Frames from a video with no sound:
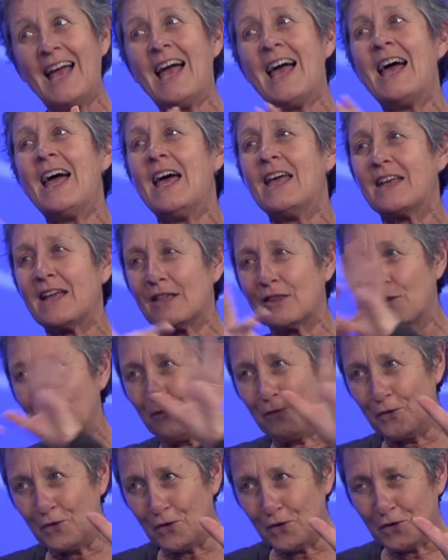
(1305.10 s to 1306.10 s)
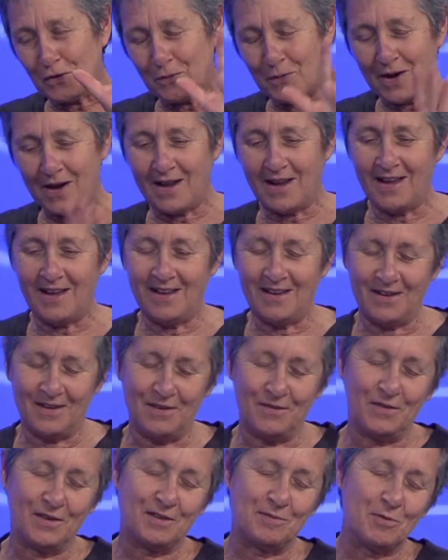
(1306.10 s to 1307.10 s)
the full array
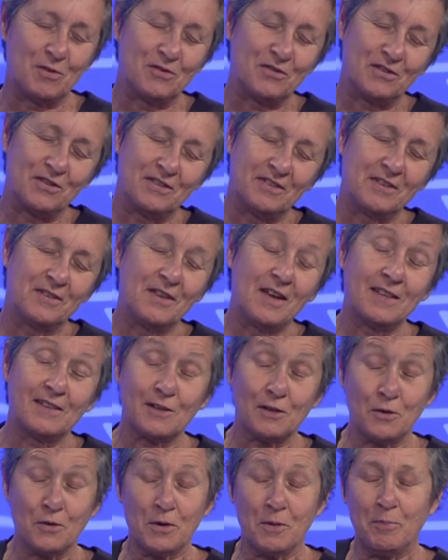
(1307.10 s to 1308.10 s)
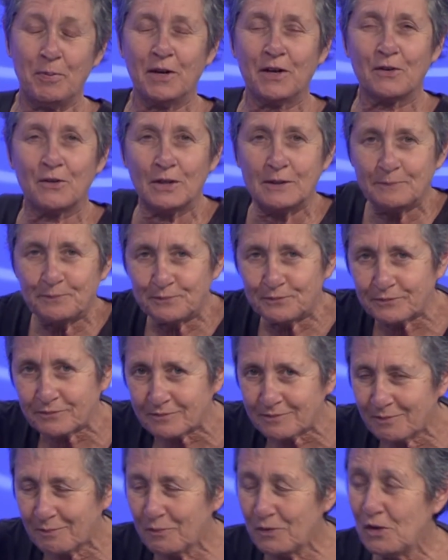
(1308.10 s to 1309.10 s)
of exposures. So that's chloropicrin.
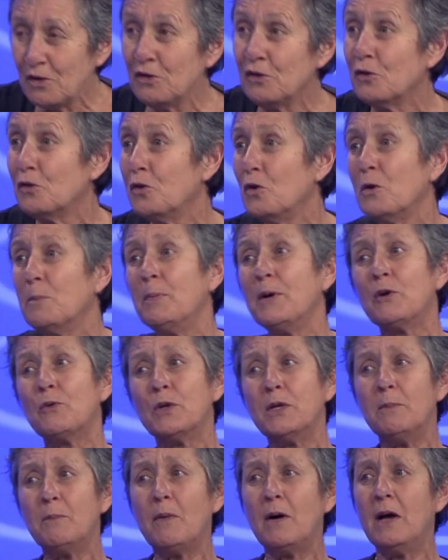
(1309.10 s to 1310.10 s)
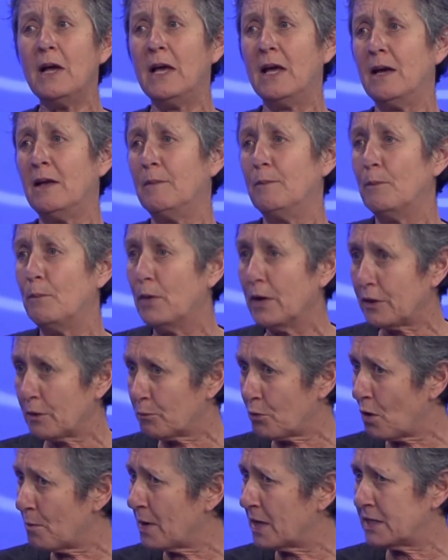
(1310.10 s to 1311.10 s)
So chloropicrin and methyl
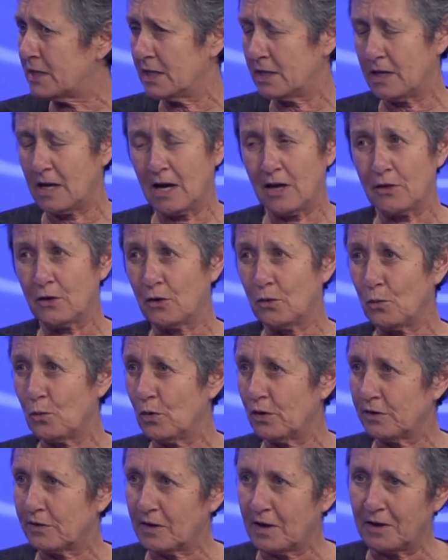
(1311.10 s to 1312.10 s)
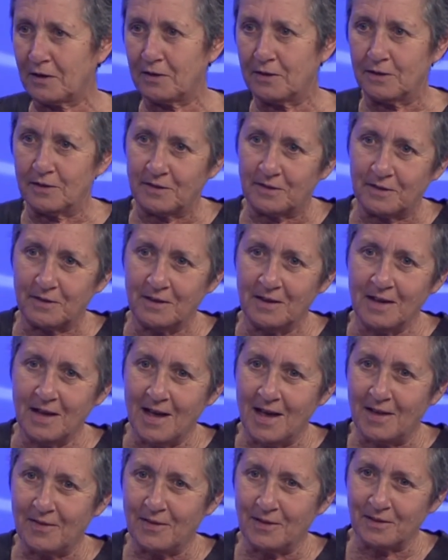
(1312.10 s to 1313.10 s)
bromide together was like this,
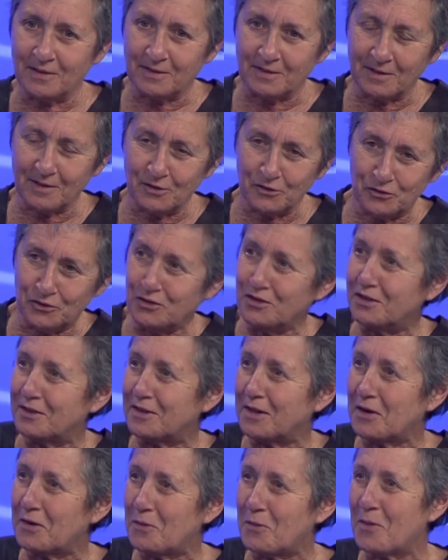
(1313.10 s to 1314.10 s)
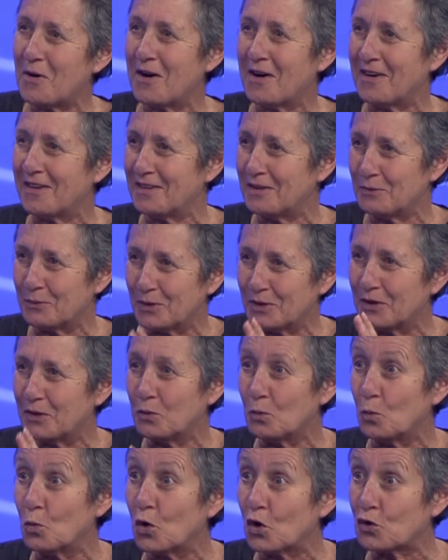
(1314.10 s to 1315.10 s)
had this je ne sais quoi. It
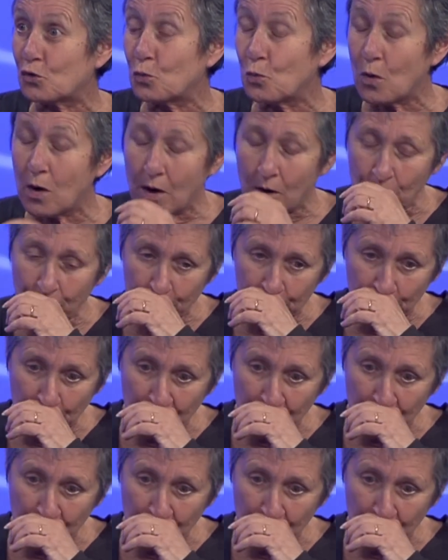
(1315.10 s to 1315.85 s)
really worked well for the